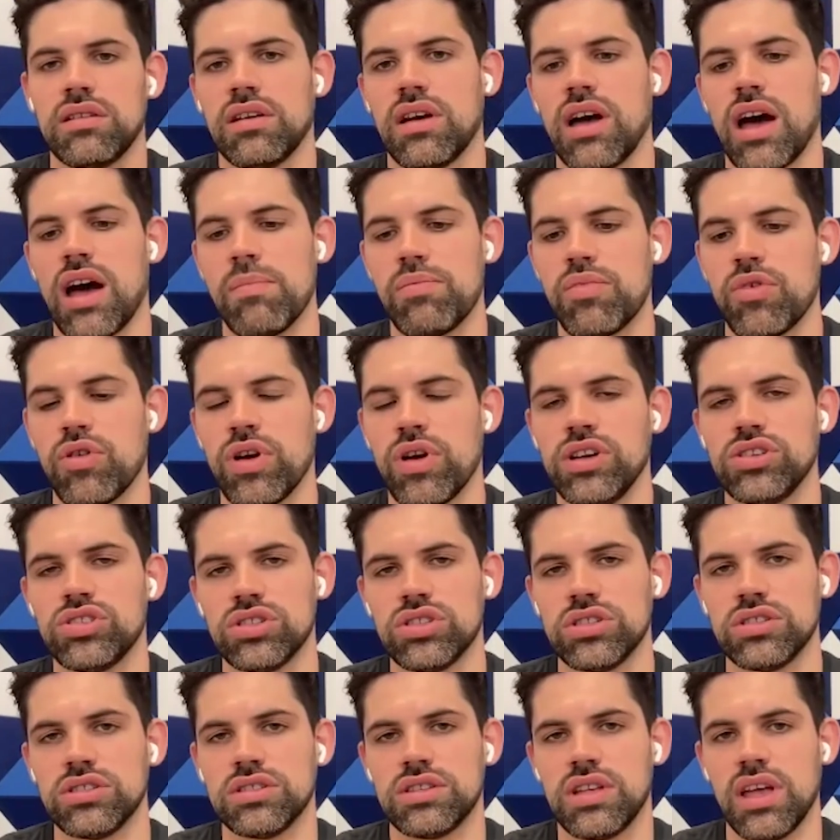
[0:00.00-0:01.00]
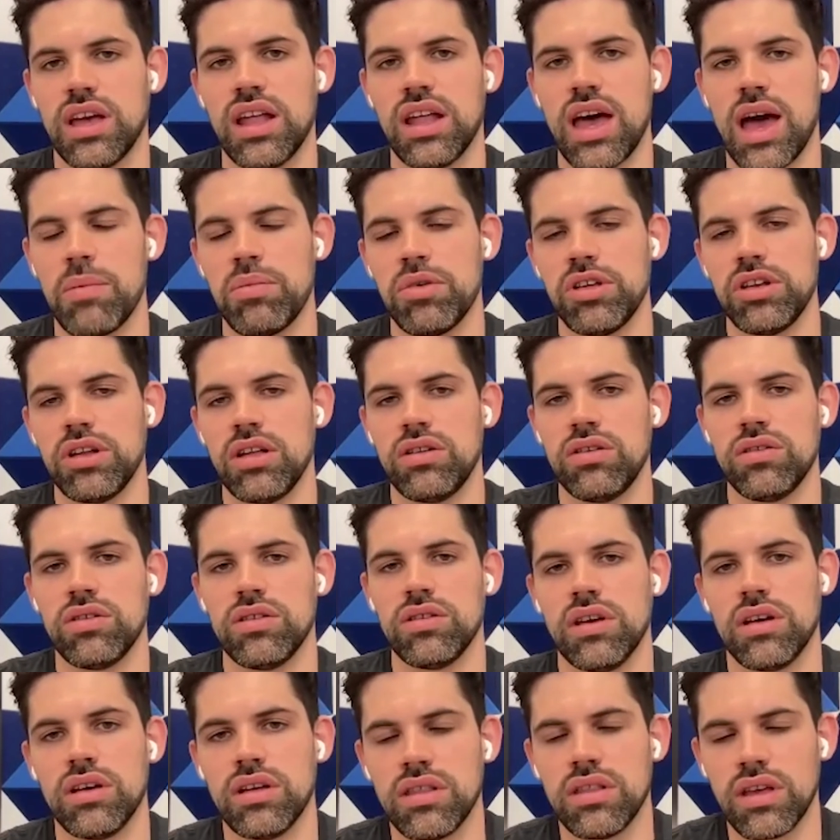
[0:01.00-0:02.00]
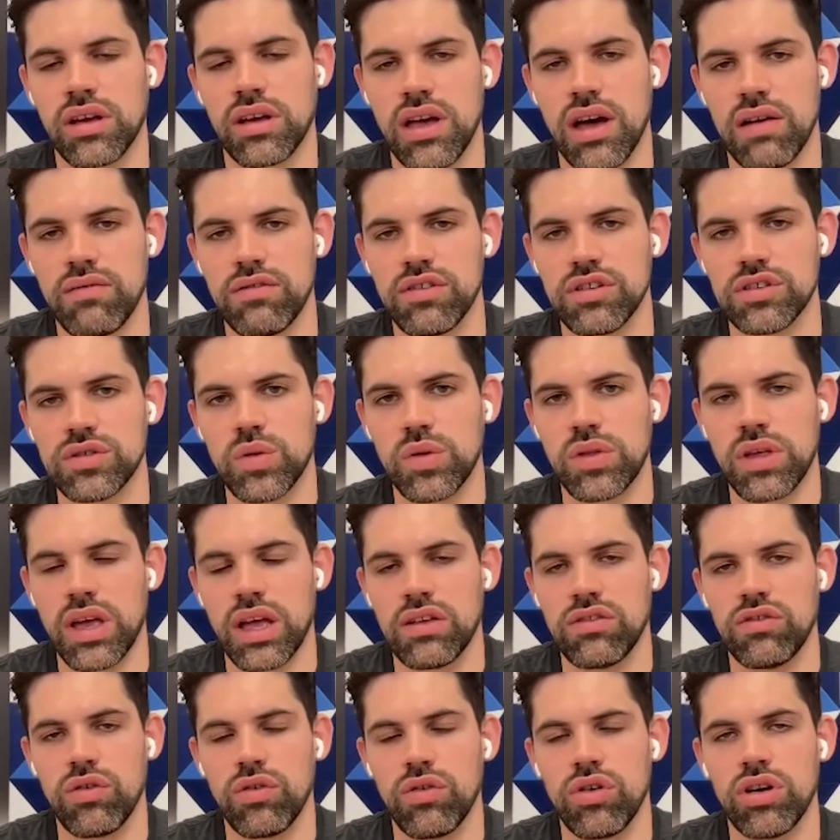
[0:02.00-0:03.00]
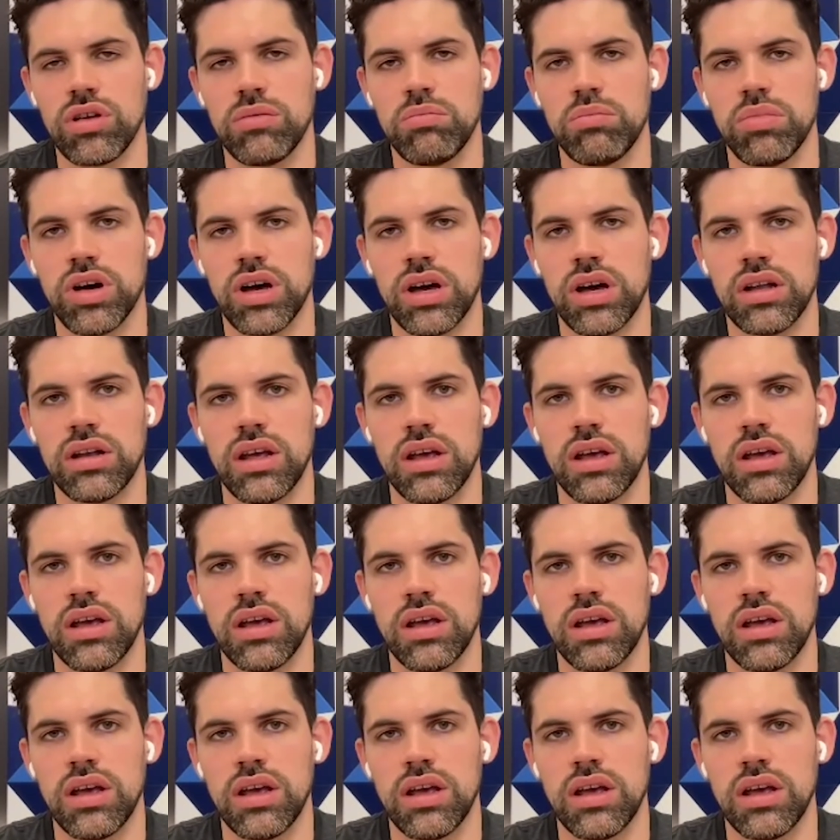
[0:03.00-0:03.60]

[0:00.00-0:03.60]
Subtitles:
operations that happen under the covers with Android, but